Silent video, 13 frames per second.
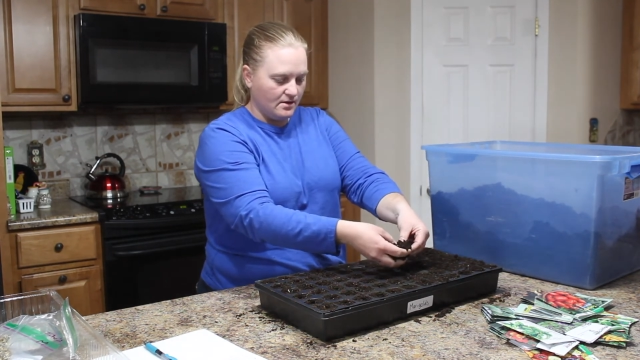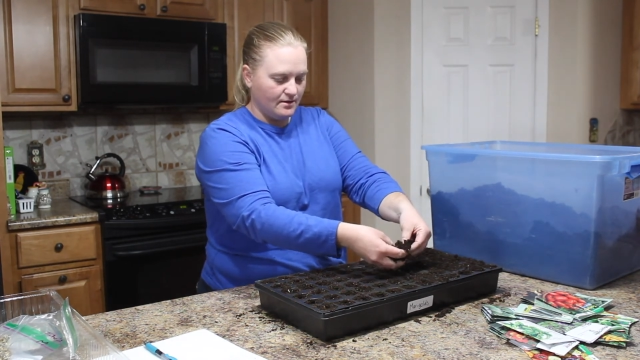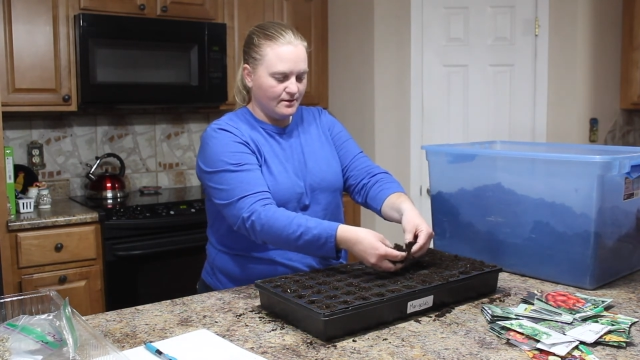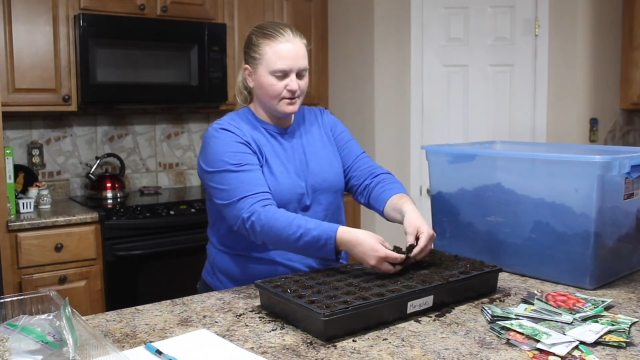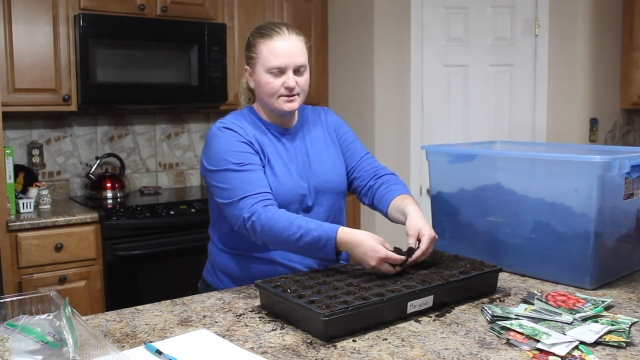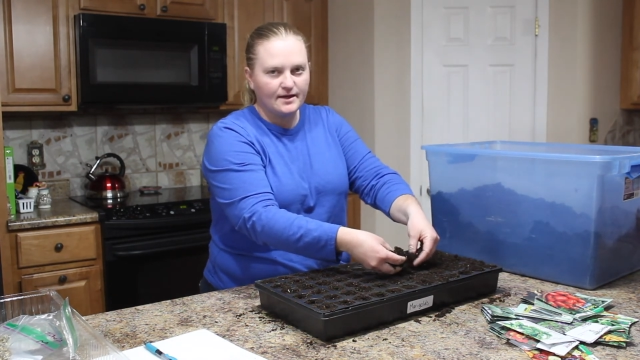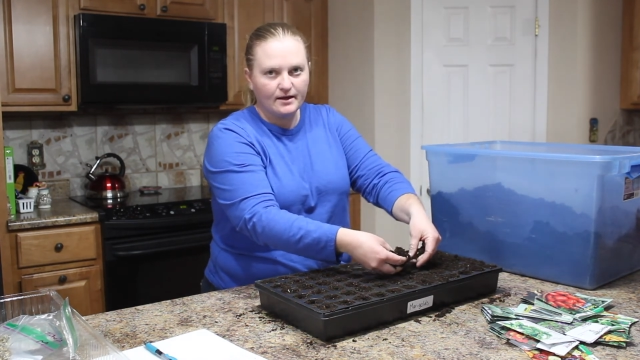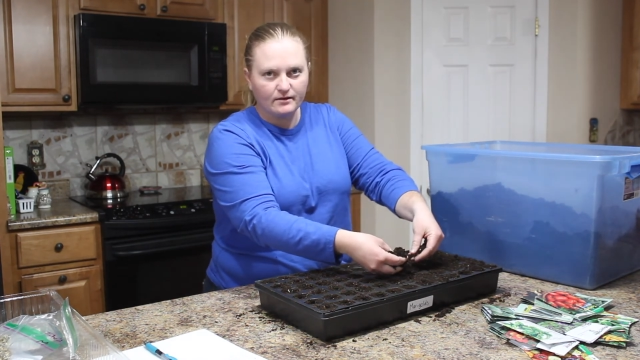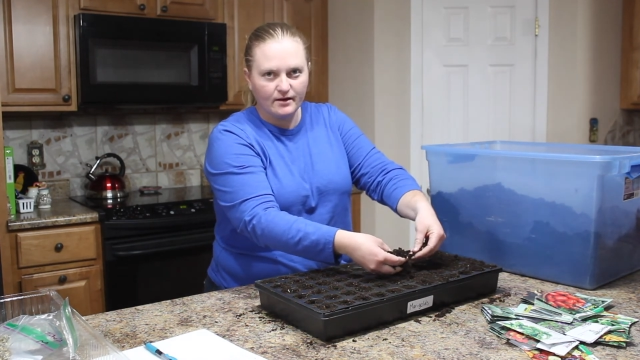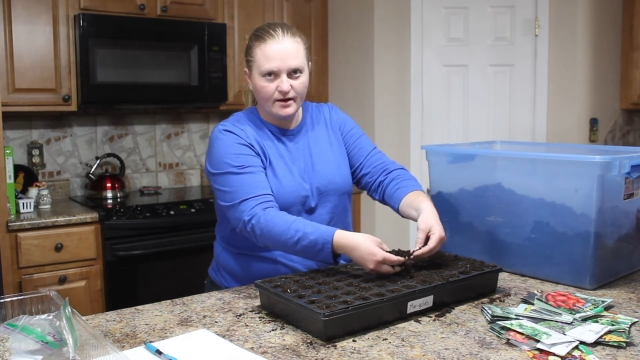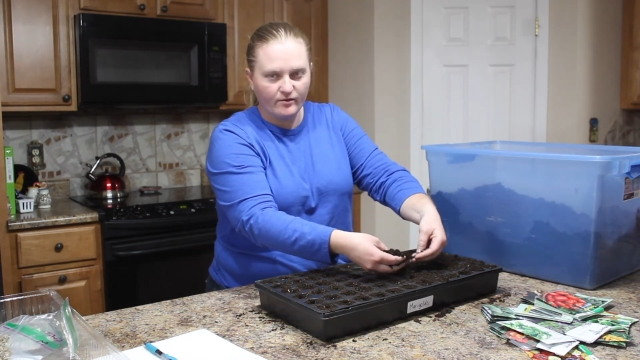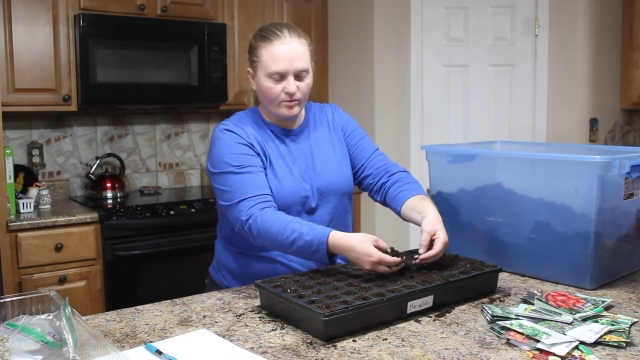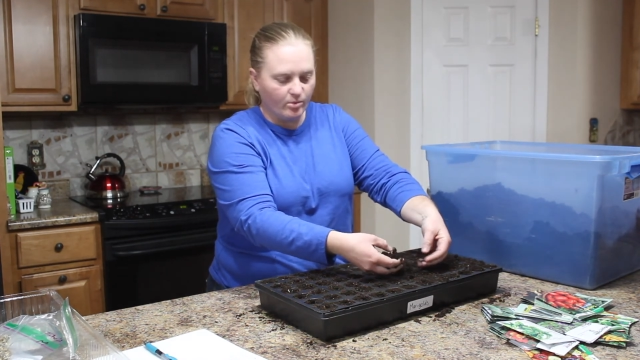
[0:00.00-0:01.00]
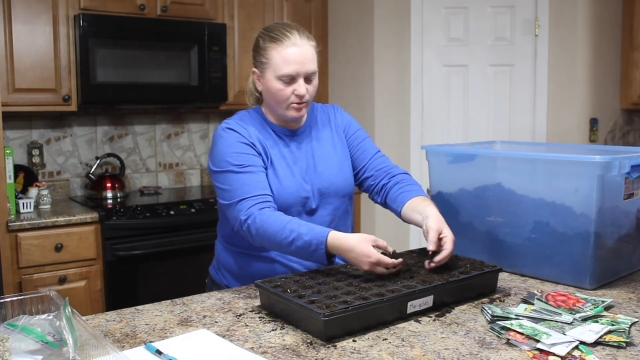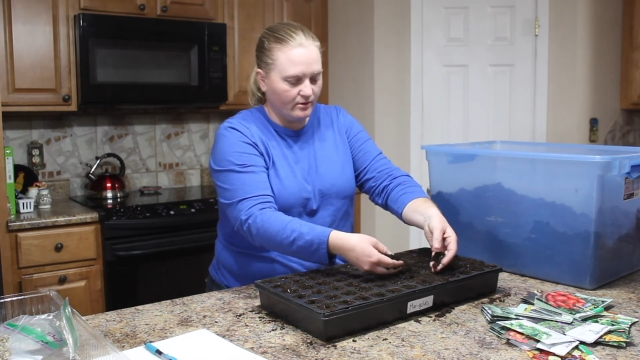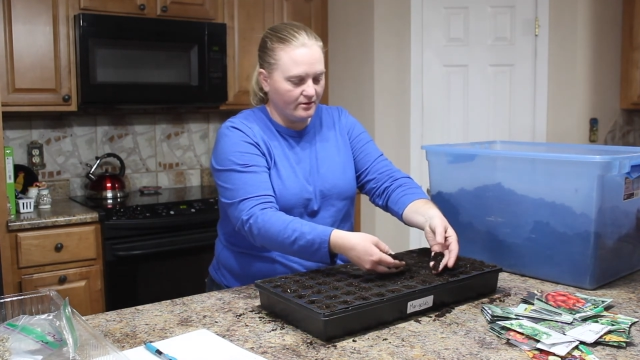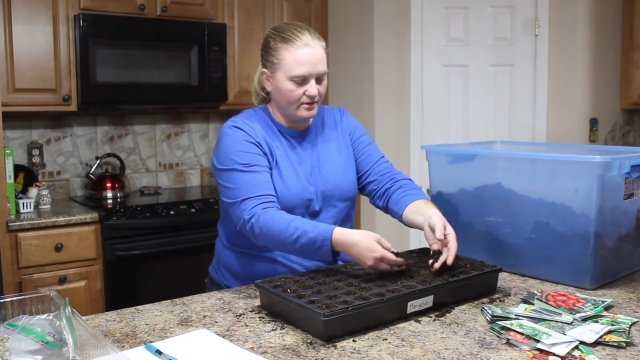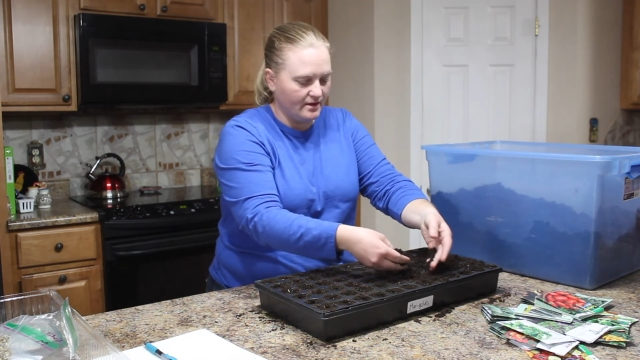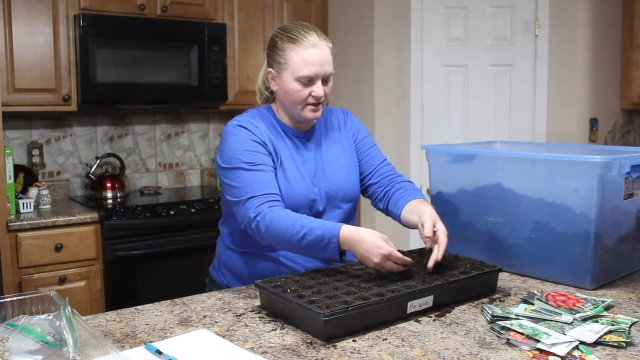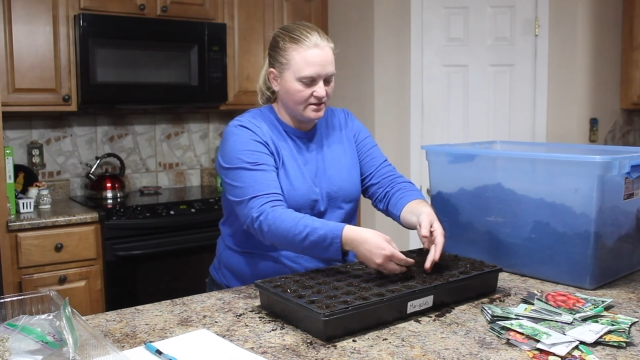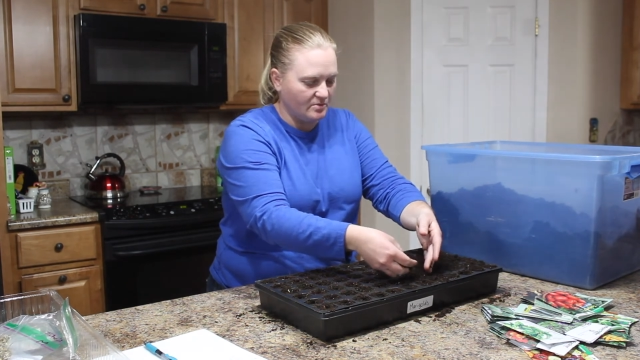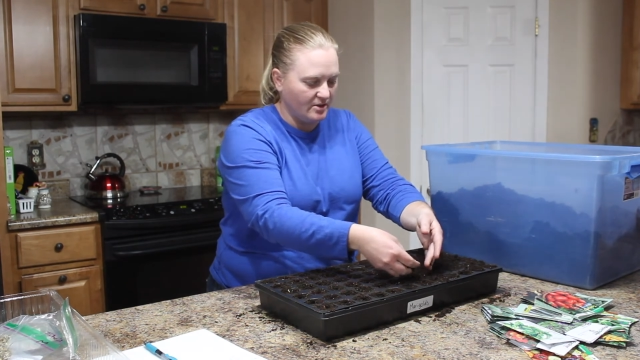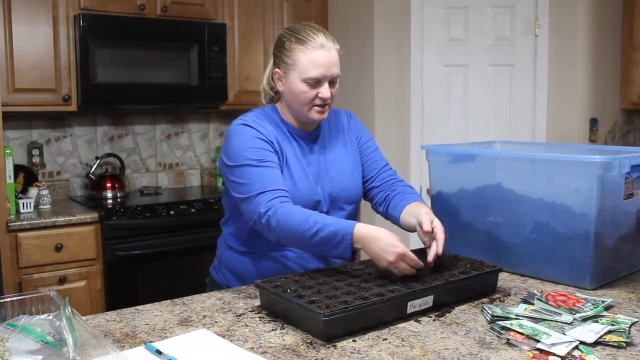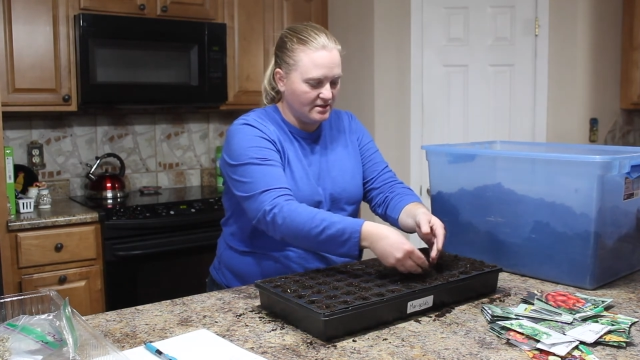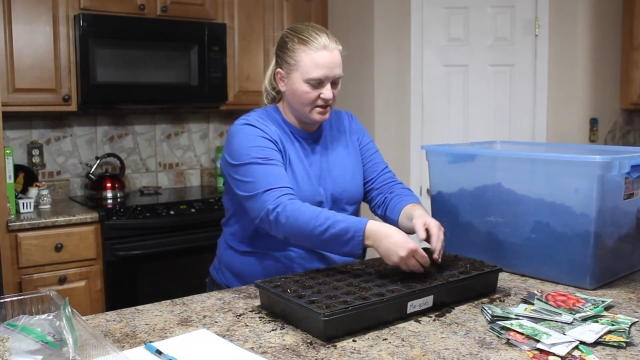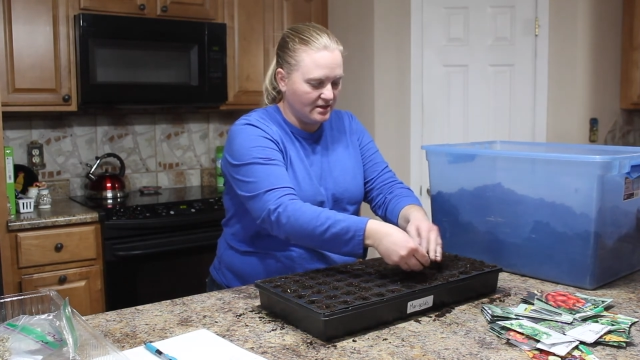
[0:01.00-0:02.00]
exactly how important that
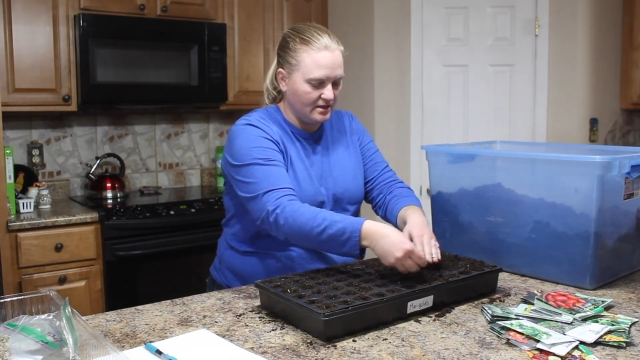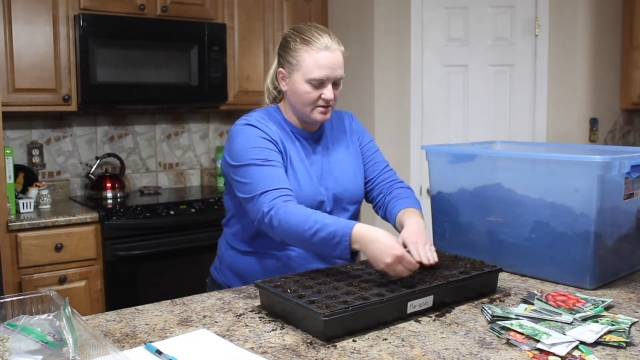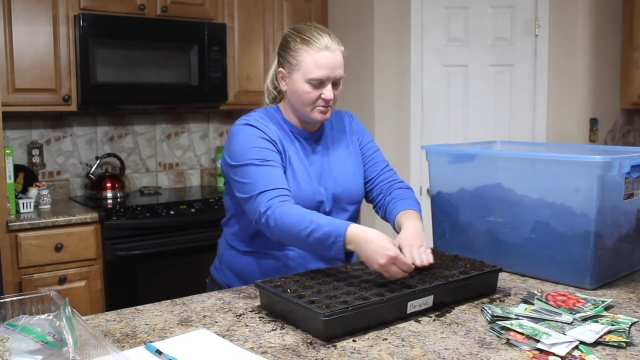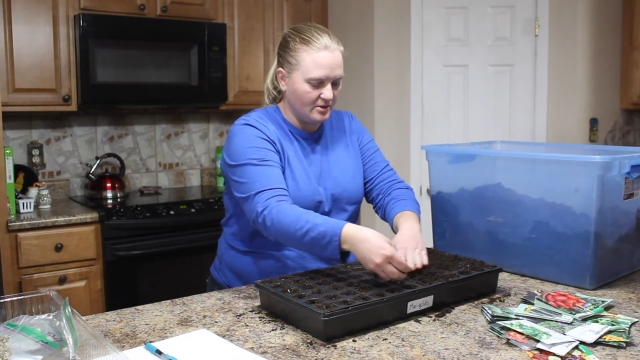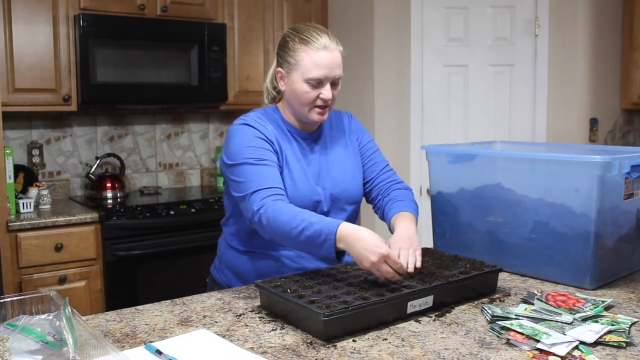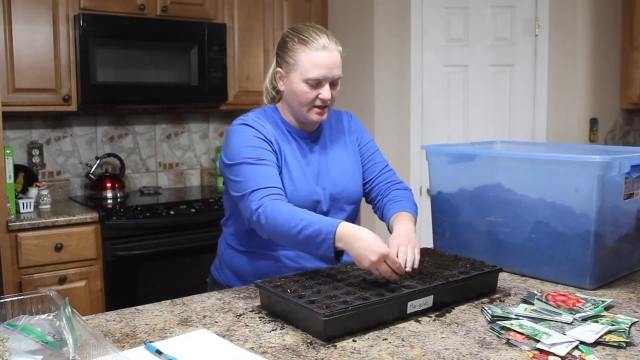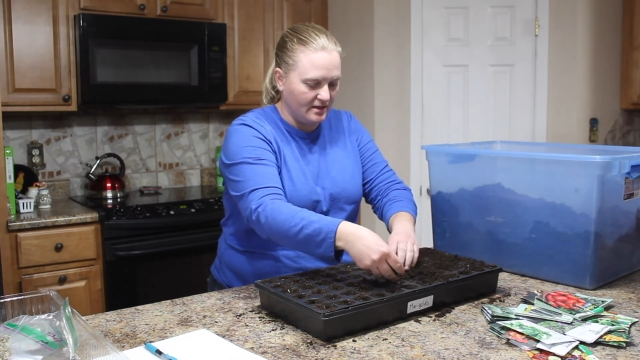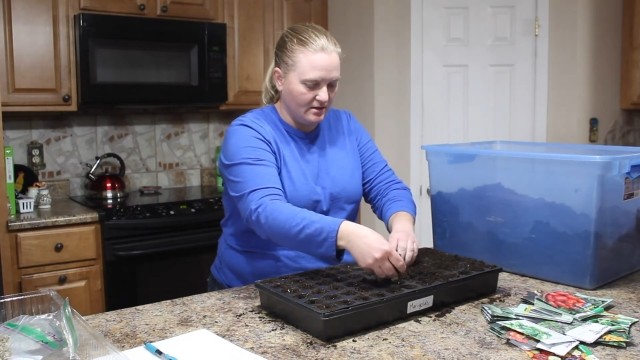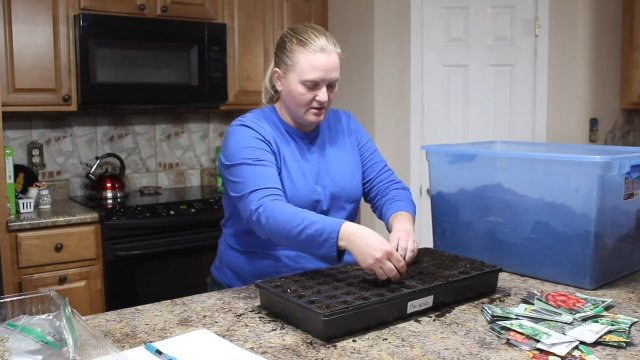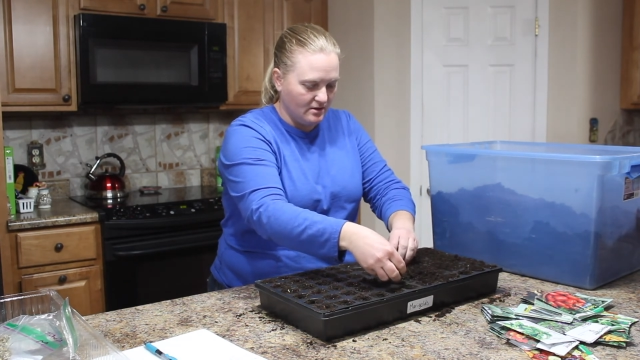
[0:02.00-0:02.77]
spacing is, but I